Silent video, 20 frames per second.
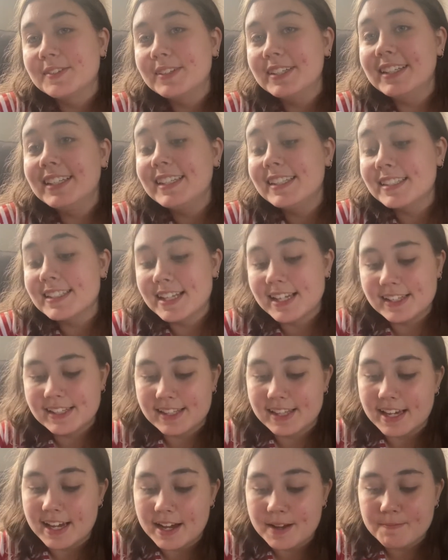at least
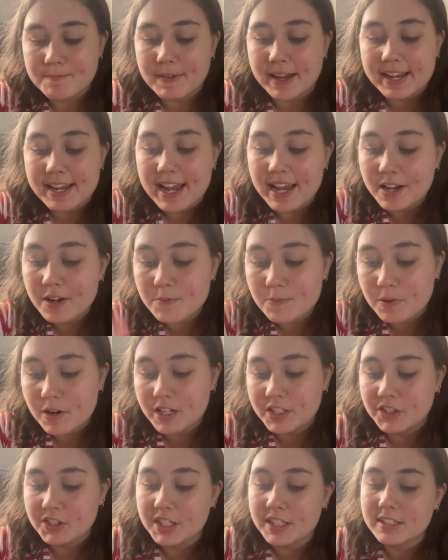there's that. My NaNo
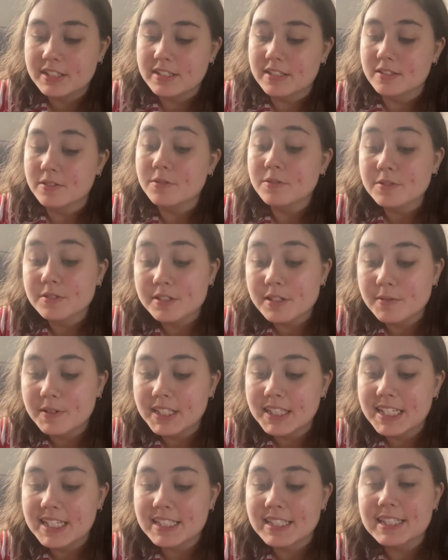project is also
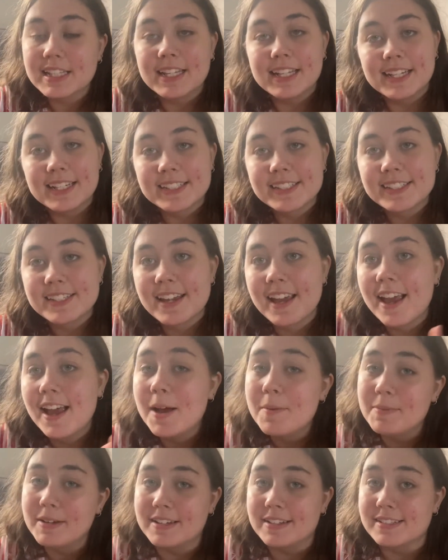on this list
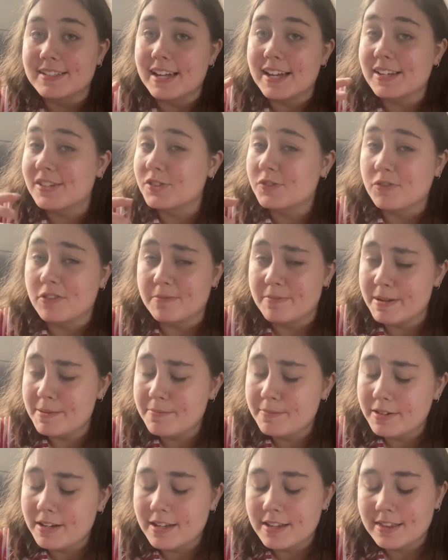because I actually
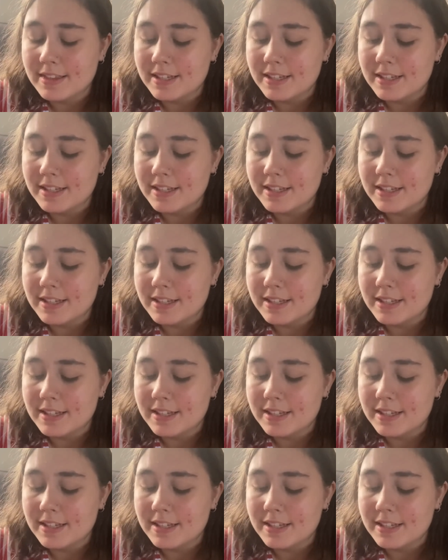remembered it